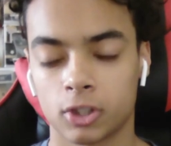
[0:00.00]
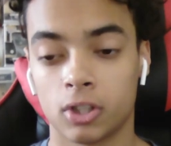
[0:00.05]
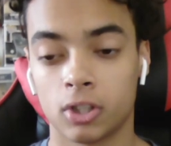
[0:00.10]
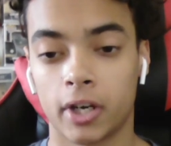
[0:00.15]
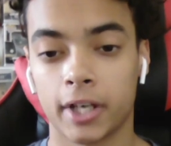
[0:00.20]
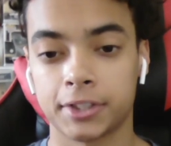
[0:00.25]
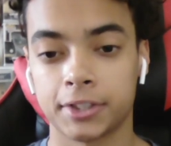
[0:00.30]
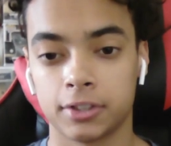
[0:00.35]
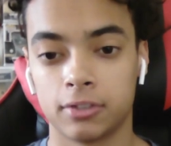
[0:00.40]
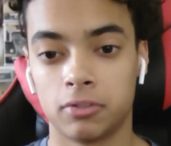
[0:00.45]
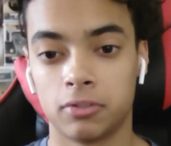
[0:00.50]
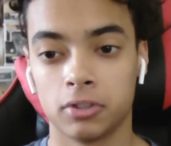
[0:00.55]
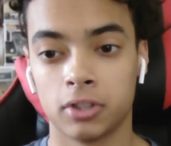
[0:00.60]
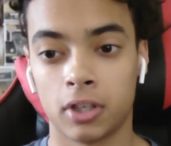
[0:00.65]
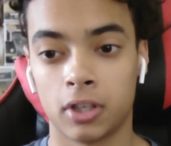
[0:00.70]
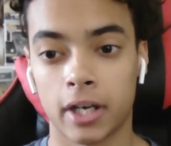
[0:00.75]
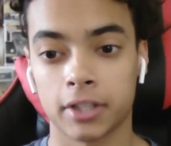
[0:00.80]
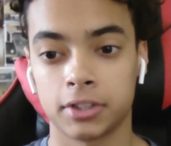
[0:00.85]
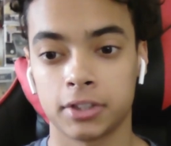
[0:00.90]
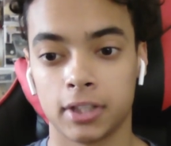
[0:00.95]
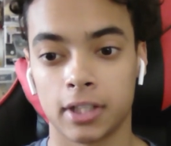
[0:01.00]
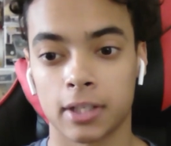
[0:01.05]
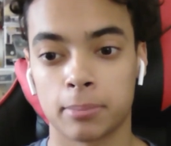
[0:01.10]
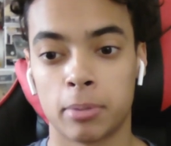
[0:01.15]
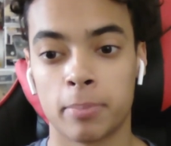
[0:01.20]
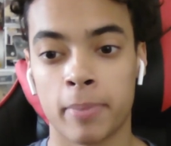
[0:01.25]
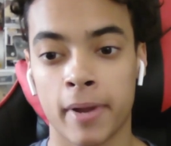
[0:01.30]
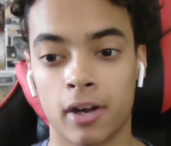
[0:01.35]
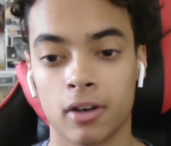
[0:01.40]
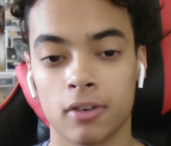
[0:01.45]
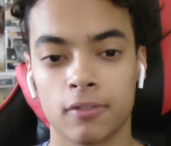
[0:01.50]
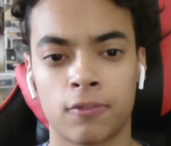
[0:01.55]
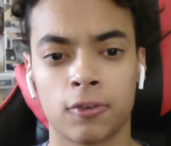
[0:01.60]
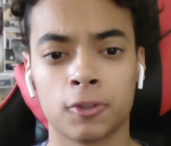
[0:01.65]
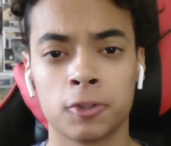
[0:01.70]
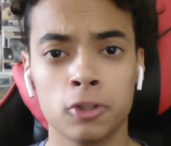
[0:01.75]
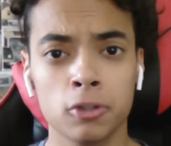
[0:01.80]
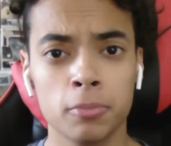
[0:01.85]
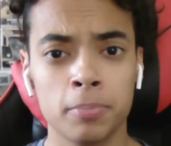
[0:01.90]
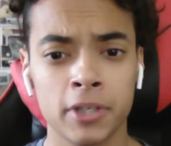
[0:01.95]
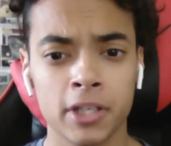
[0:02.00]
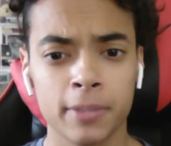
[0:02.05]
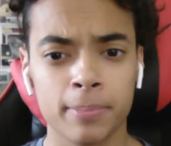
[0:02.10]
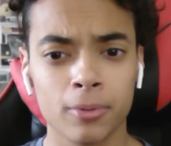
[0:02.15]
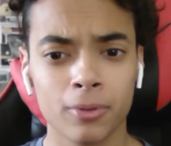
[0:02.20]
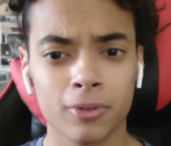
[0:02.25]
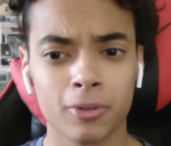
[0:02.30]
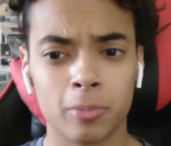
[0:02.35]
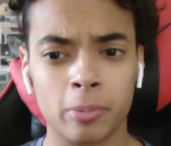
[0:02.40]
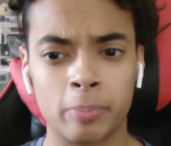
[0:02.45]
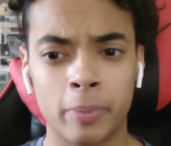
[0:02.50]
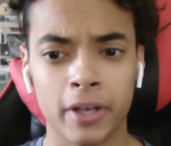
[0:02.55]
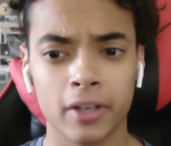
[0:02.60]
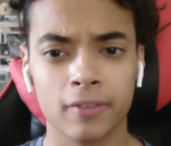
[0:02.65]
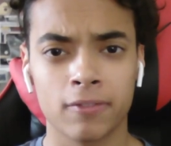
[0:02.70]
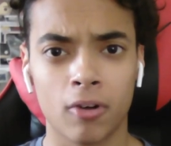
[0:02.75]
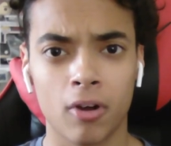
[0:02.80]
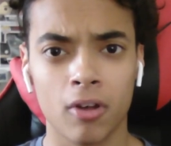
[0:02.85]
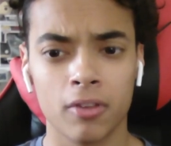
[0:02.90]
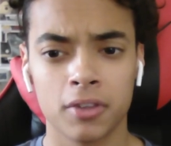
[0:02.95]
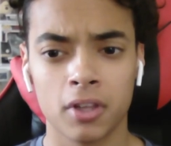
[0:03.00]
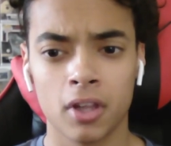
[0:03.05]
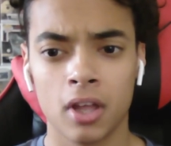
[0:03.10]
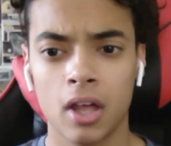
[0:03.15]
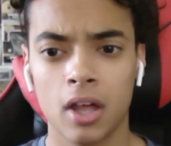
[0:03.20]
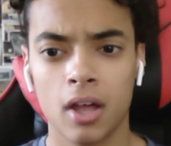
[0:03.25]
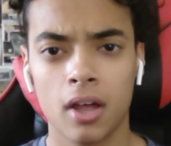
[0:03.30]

They're actually like preparing for two people. They're preparing for all the.